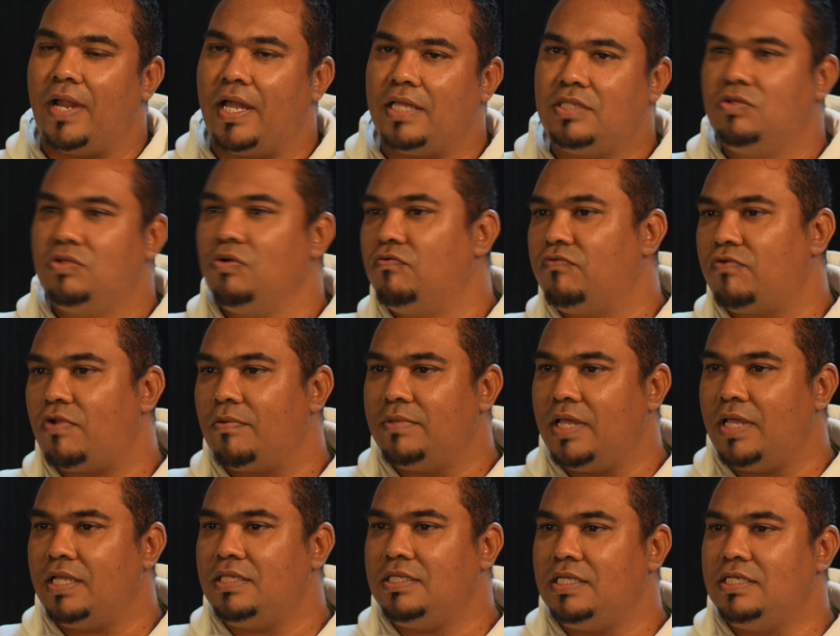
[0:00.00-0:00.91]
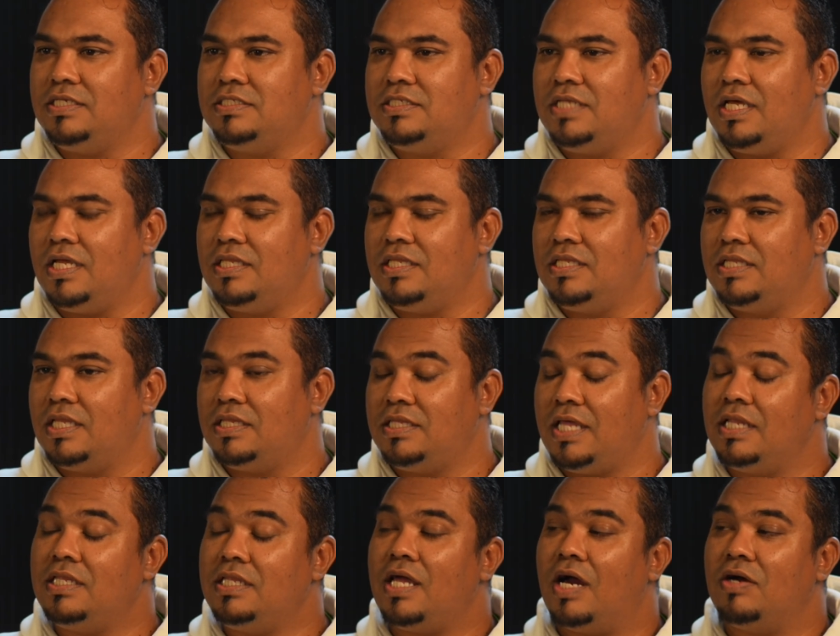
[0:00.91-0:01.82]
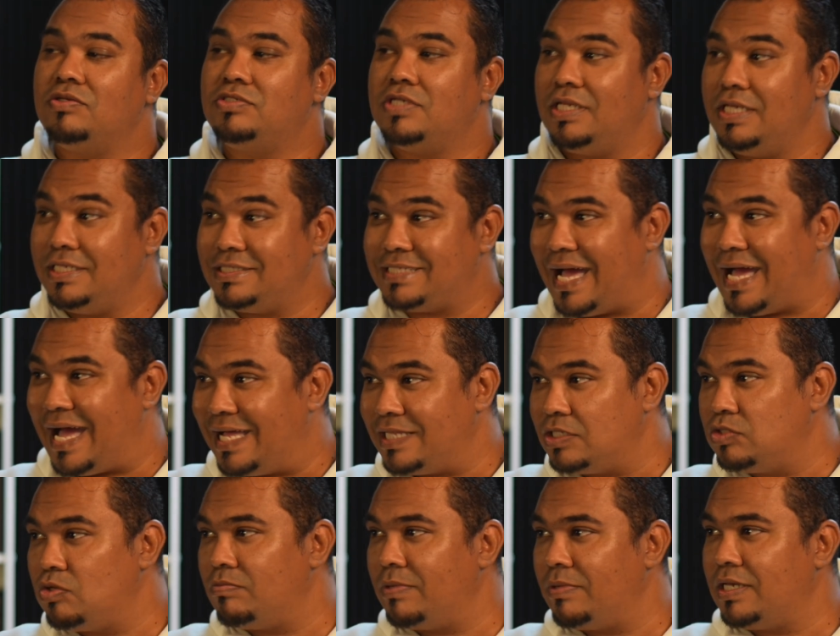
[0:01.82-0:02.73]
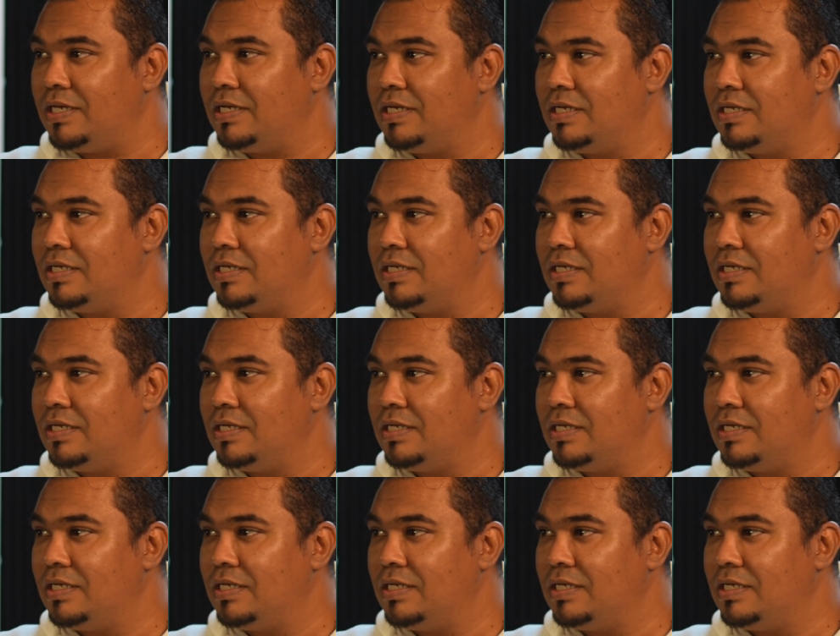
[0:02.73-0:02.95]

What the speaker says: I took from that is that the 10,000 is hard to make.